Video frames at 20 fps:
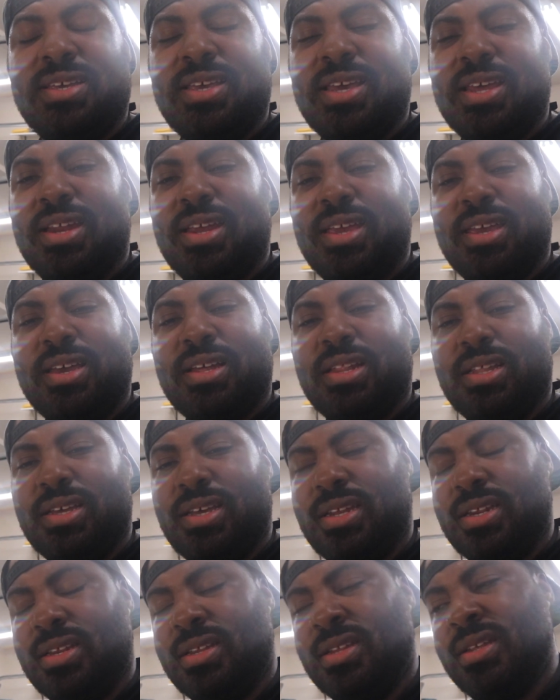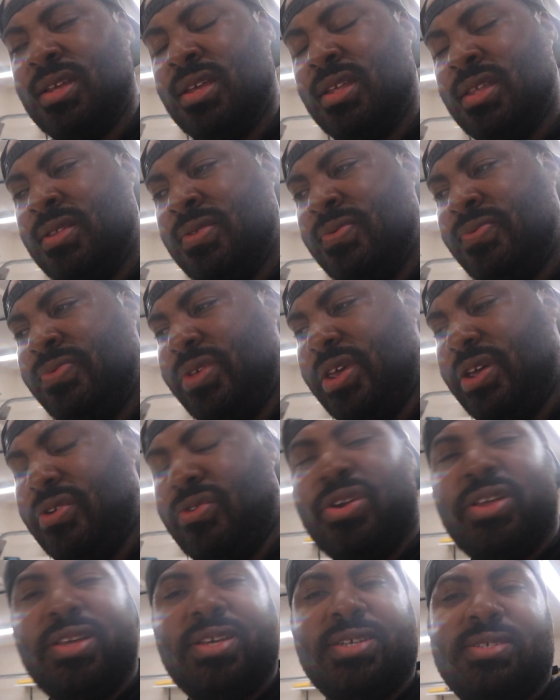and getting it clean. It
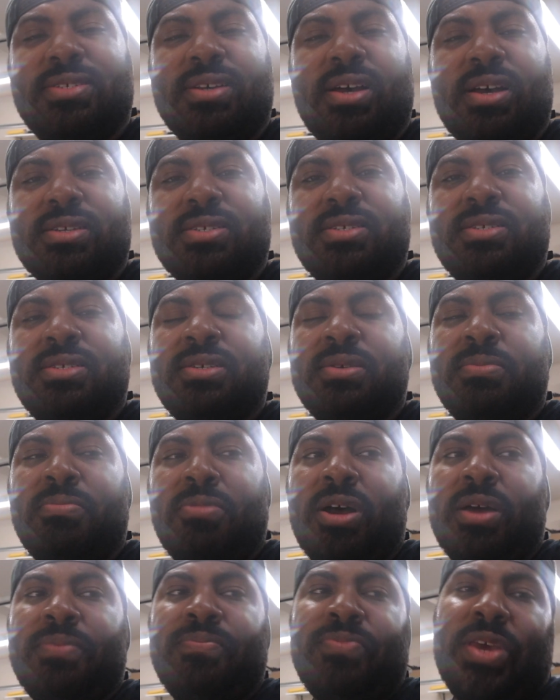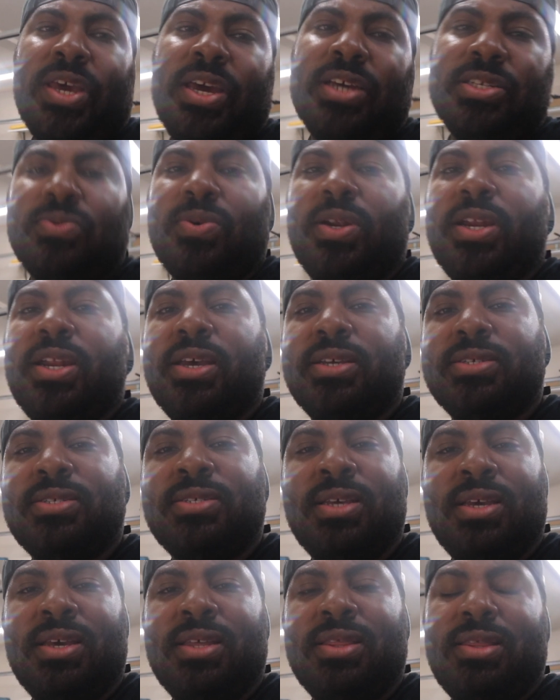really sucks, but it is what it
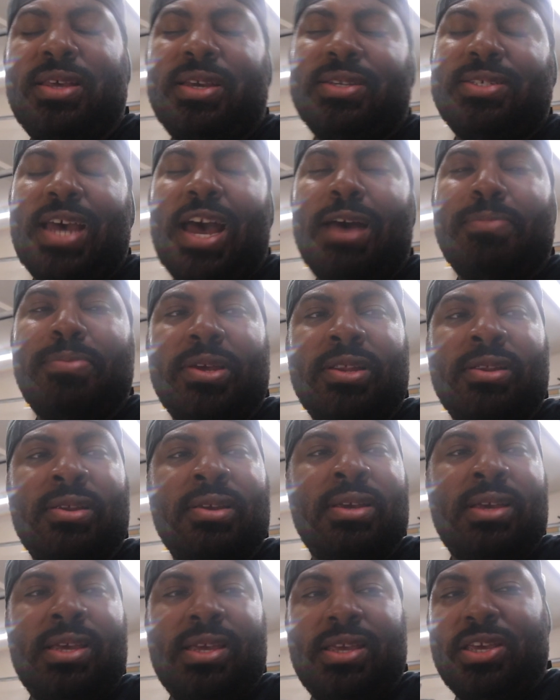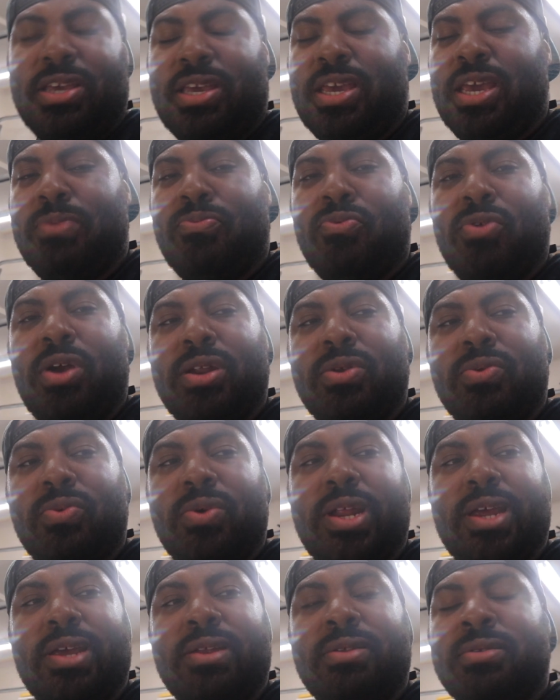is. Things happen. You keep running
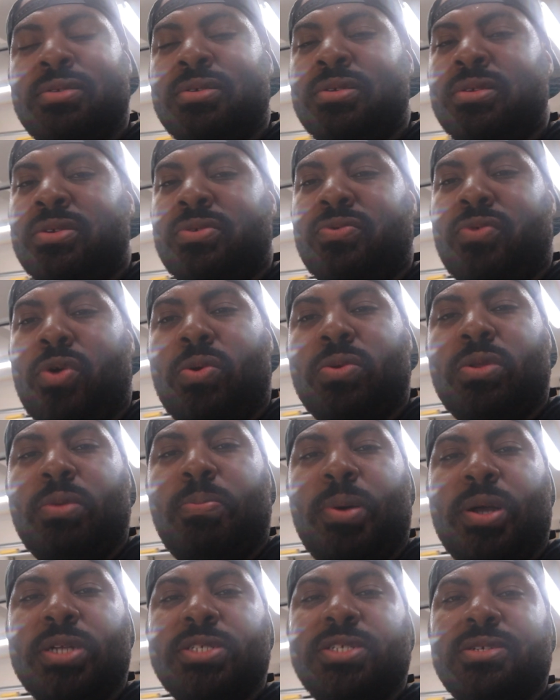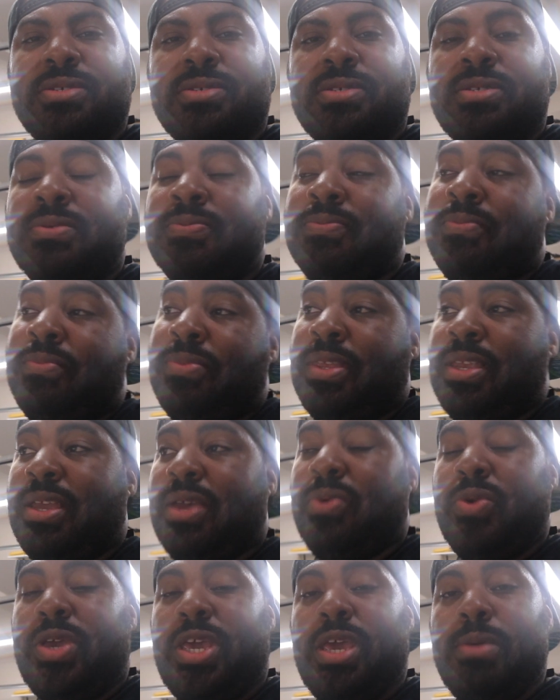with it, roll with the punches,
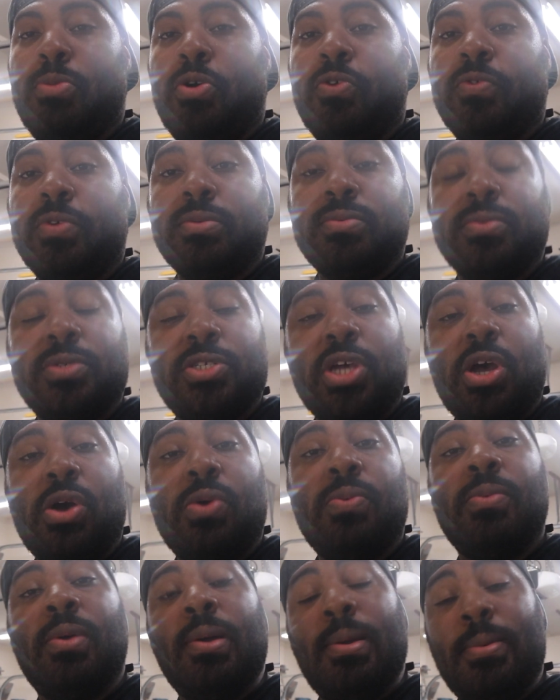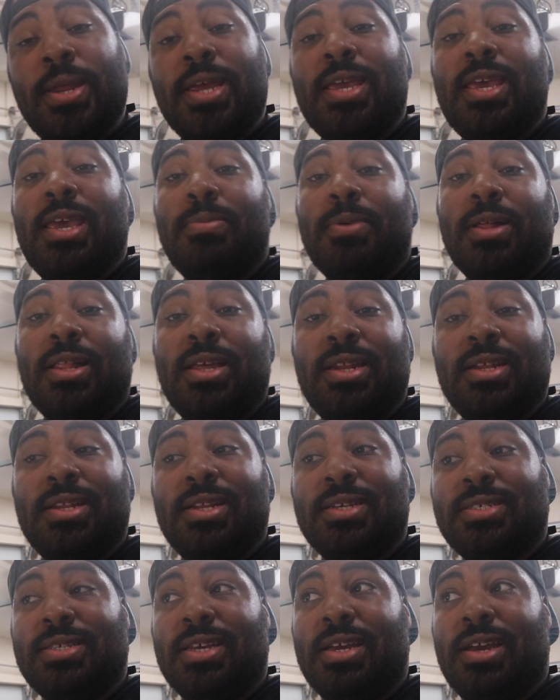and we keep moving. So I'm gonna keep cleaning
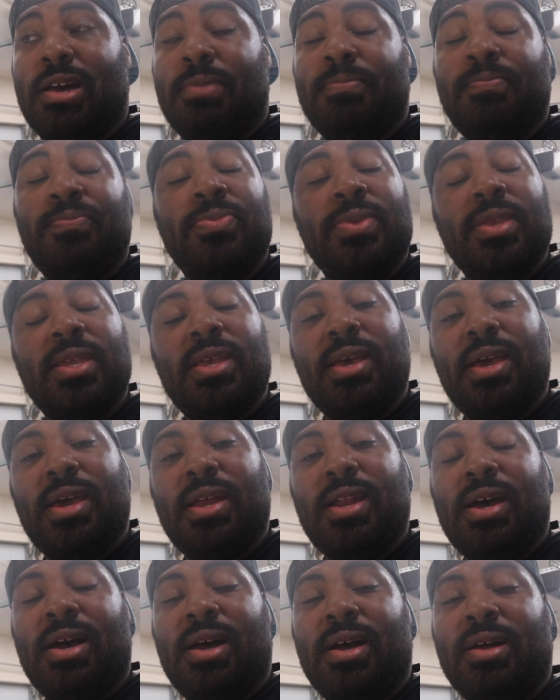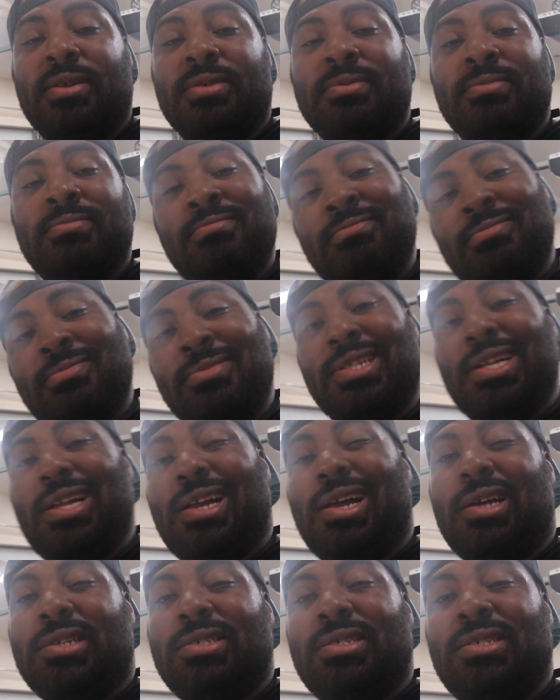this thing up, and I'll
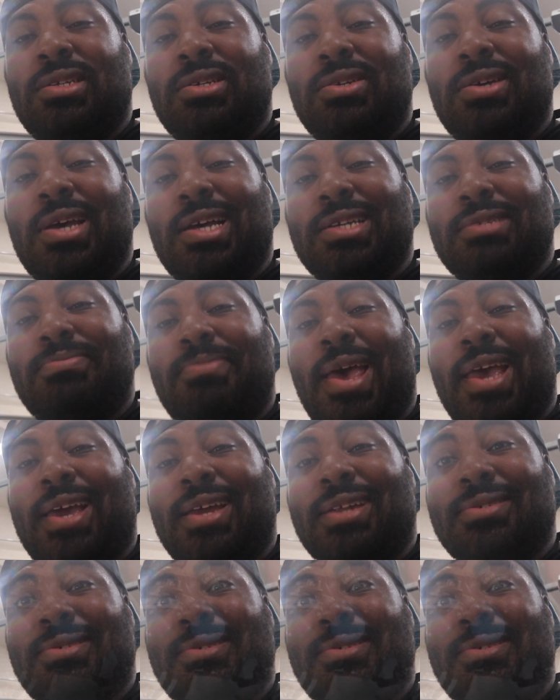see you guys back in a